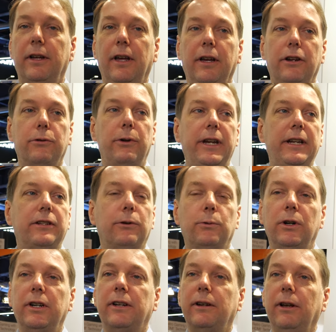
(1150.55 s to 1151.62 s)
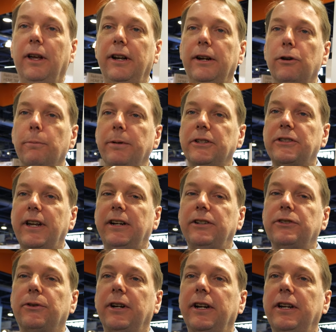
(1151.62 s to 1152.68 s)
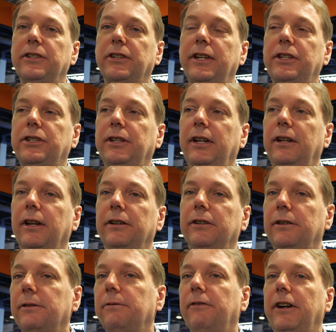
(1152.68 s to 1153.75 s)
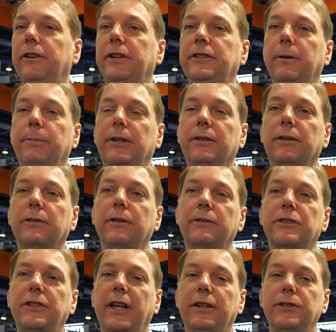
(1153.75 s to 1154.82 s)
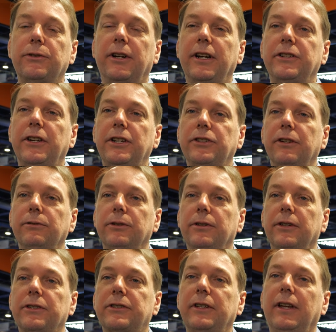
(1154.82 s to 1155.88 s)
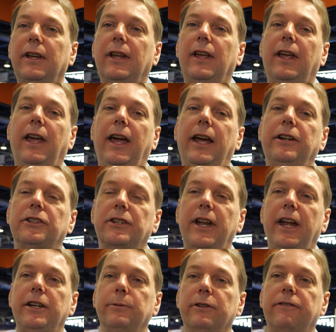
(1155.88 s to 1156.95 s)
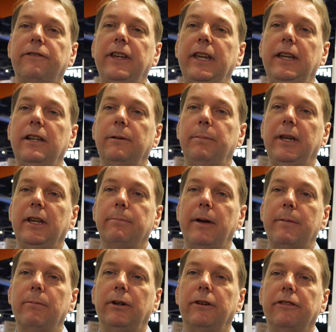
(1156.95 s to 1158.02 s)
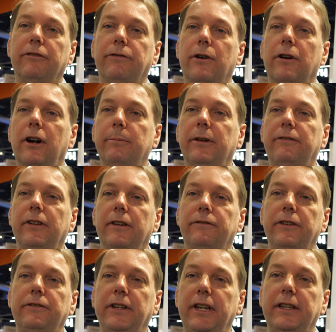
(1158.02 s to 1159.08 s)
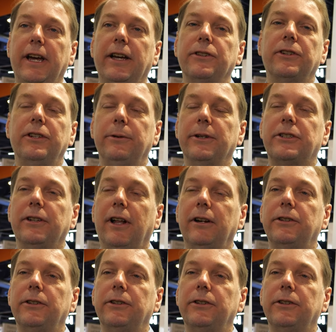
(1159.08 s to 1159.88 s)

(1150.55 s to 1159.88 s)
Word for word: agree to work in an open standards organization under very typical standards organization rules, and there's an annual fee to be a member of the forum of $15,000 US.